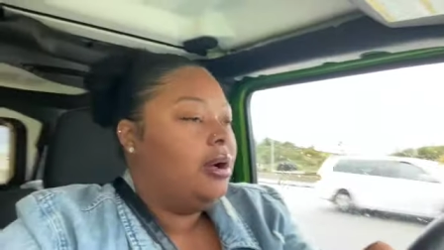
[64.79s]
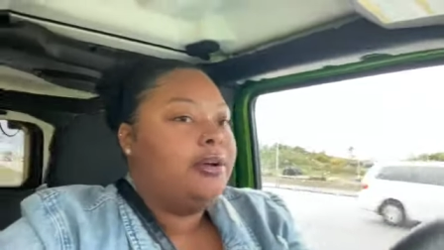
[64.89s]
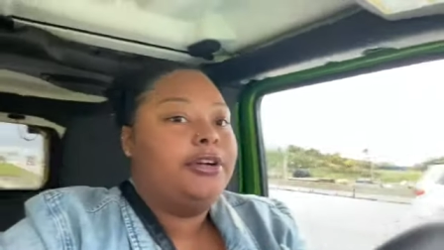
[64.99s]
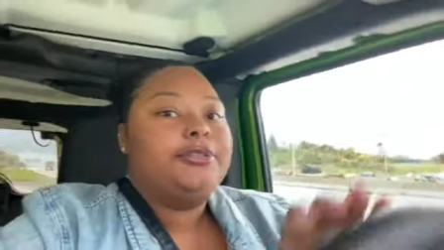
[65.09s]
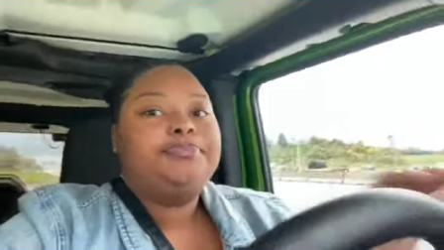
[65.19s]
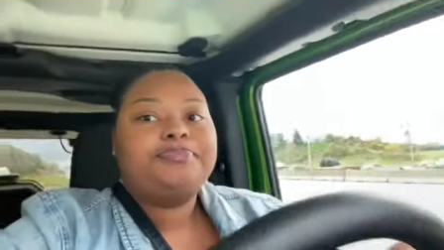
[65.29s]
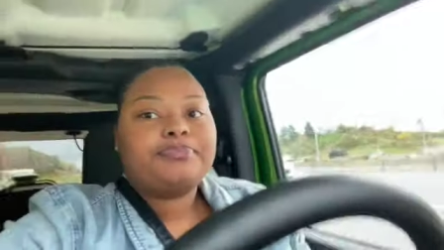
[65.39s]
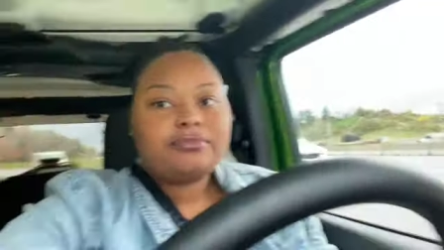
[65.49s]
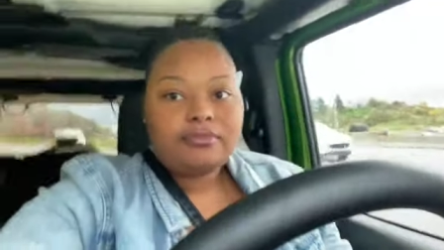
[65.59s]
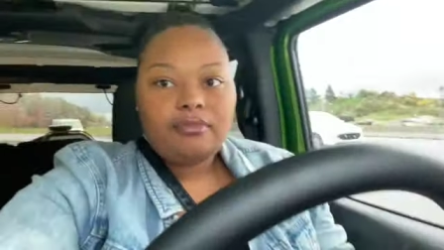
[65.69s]

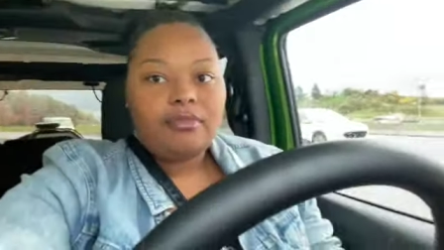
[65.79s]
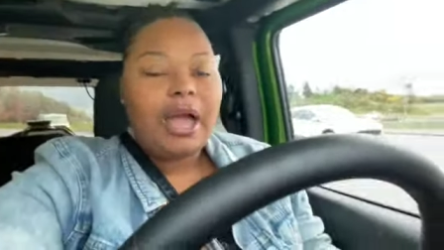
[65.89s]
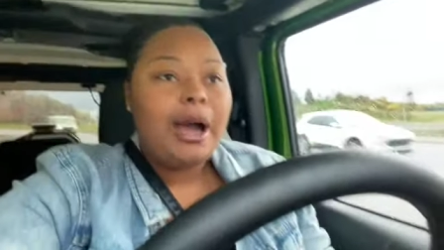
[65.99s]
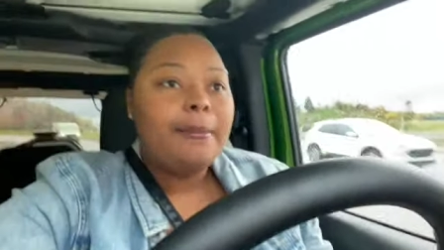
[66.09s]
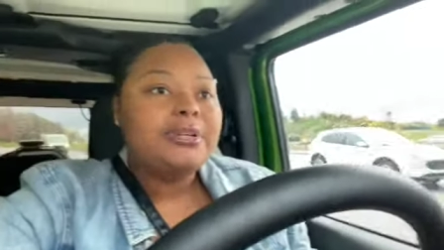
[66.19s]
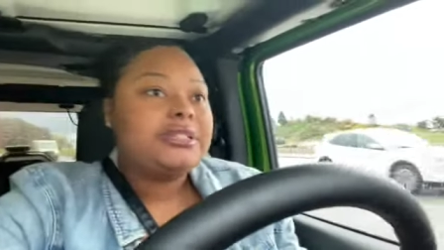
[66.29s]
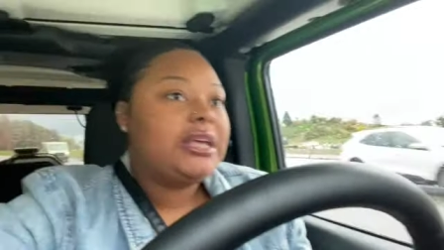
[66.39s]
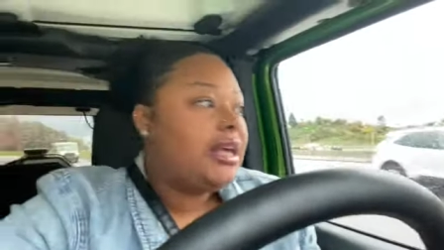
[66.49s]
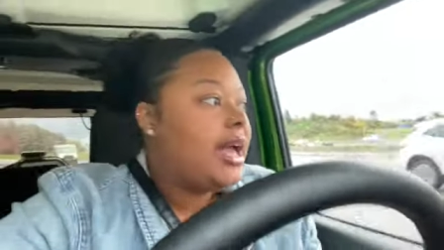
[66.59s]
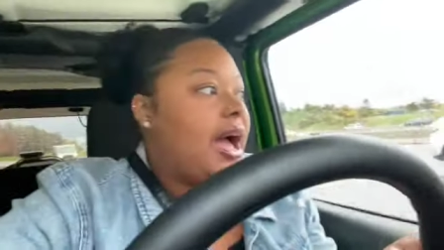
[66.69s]
I'ma
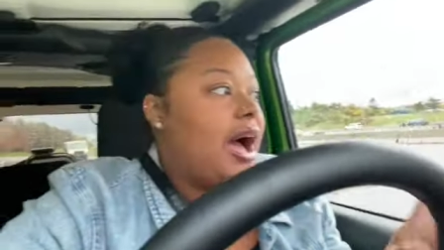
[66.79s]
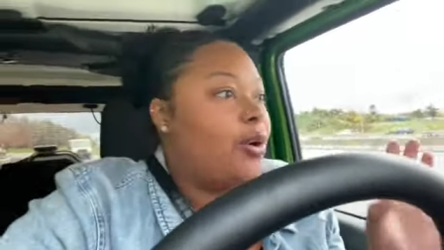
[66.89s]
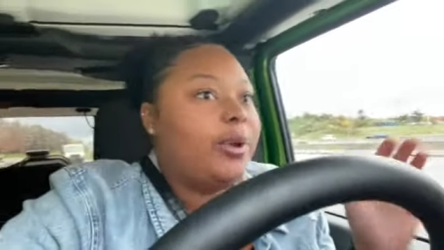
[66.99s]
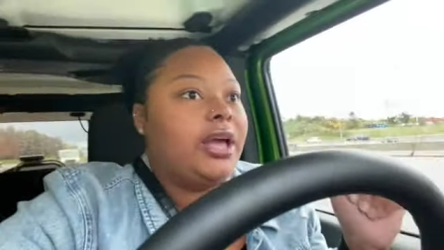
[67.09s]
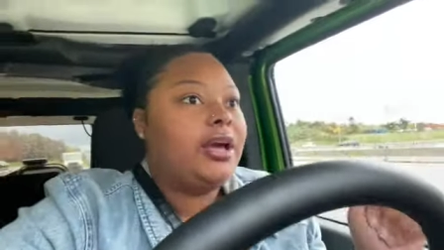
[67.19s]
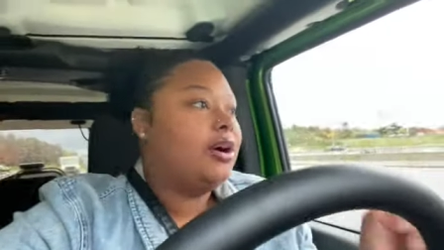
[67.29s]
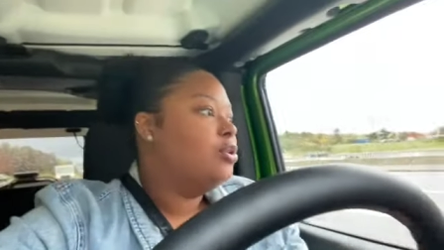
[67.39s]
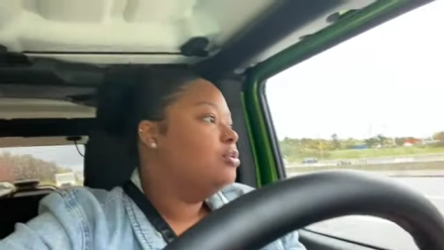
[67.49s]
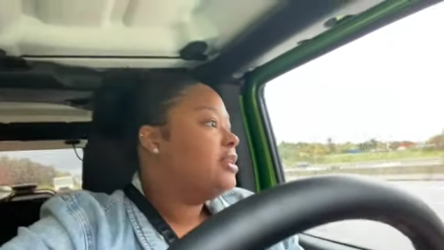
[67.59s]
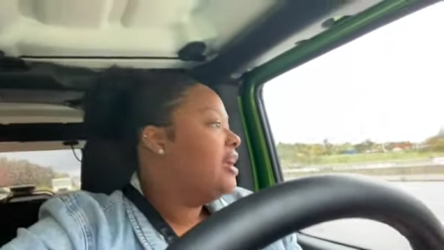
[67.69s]
see how it goes.